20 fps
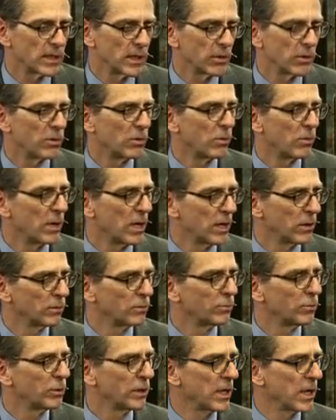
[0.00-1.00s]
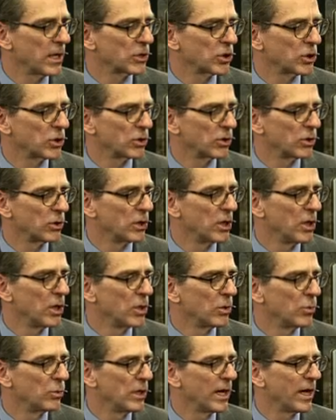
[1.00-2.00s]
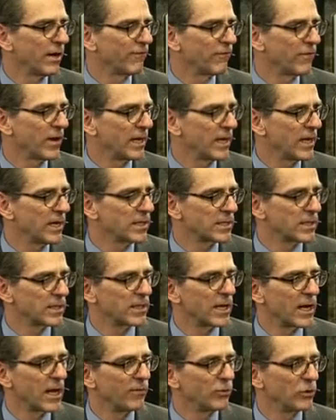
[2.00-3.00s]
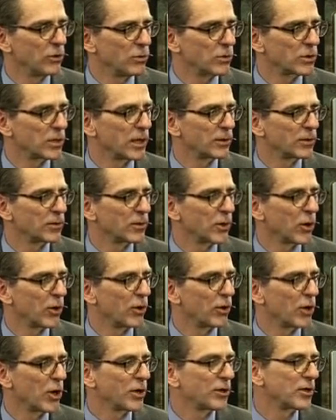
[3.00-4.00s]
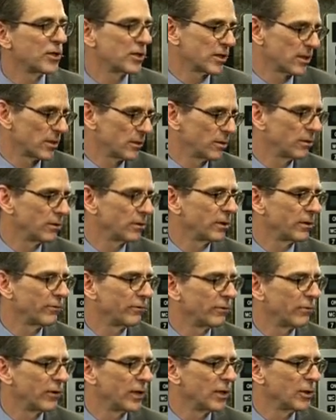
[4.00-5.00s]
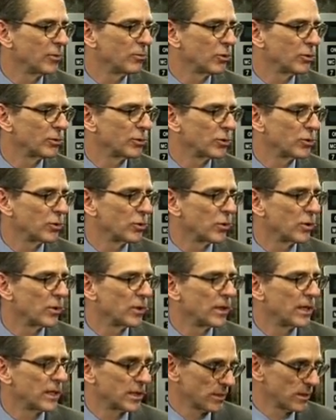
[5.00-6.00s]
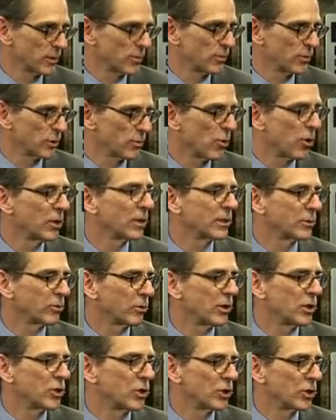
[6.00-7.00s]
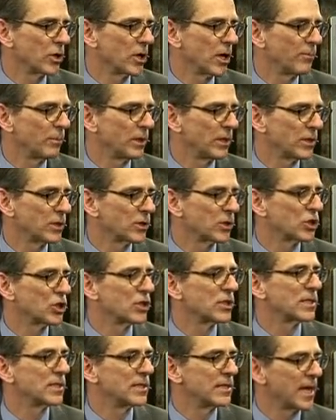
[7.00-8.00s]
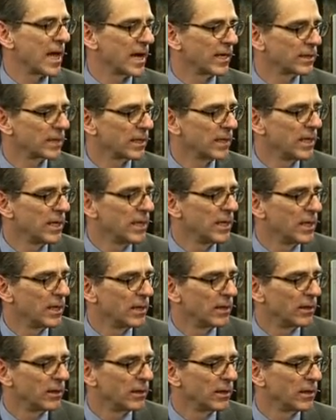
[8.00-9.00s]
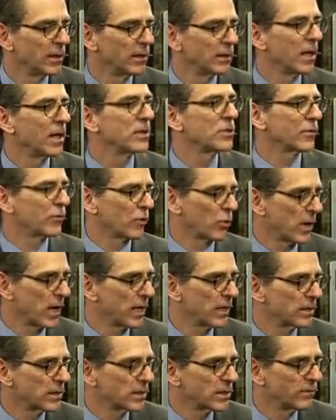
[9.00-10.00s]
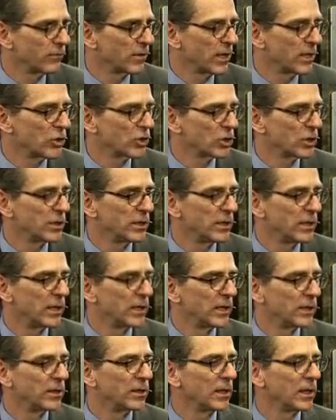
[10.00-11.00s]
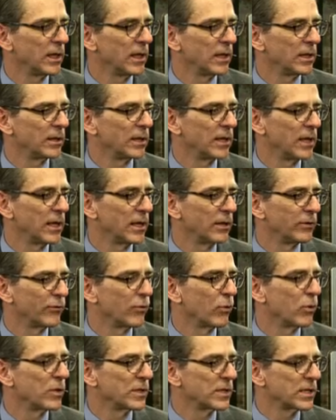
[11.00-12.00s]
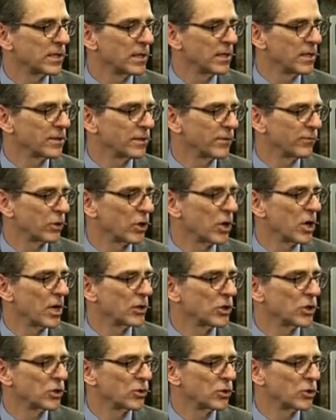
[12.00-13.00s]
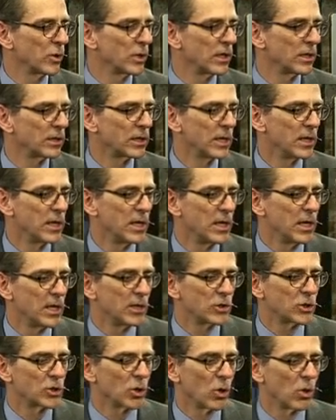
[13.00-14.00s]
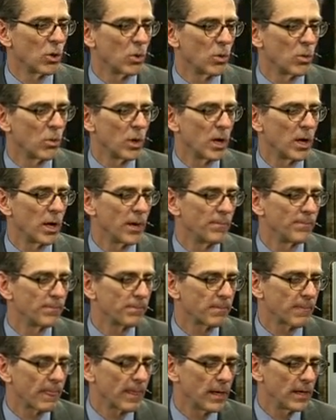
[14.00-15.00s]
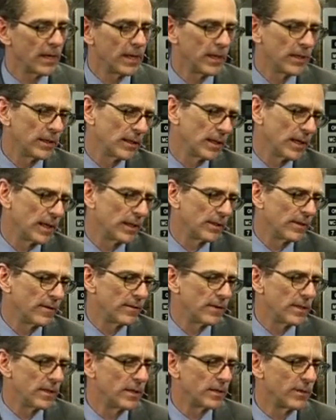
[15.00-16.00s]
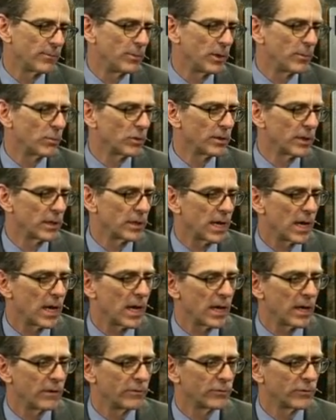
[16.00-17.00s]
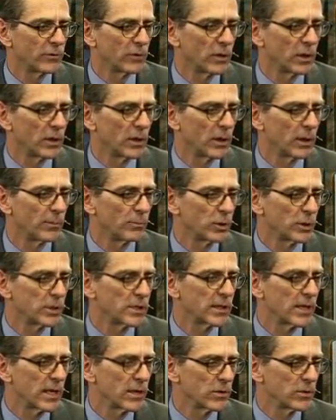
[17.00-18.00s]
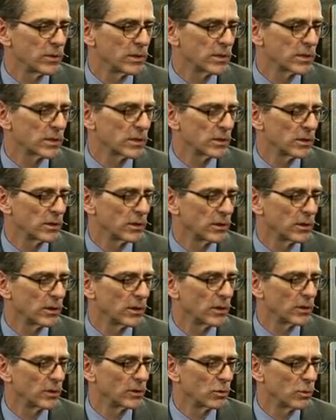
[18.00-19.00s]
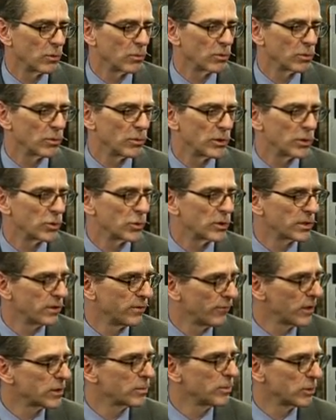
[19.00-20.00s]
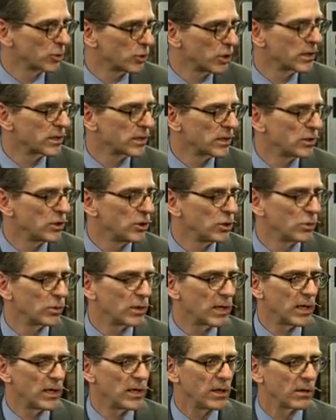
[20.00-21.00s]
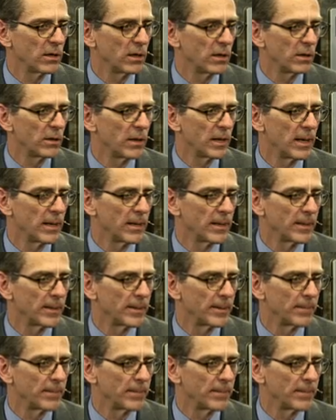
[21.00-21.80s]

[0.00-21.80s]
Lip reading: centered around production, we have financing avenues that are not necessarily available to small exploration companies, such as debt, lines of credits eventually, and forward sales of the concentrate. So and the people that have put together this Global Resource Investment Trust in the UK are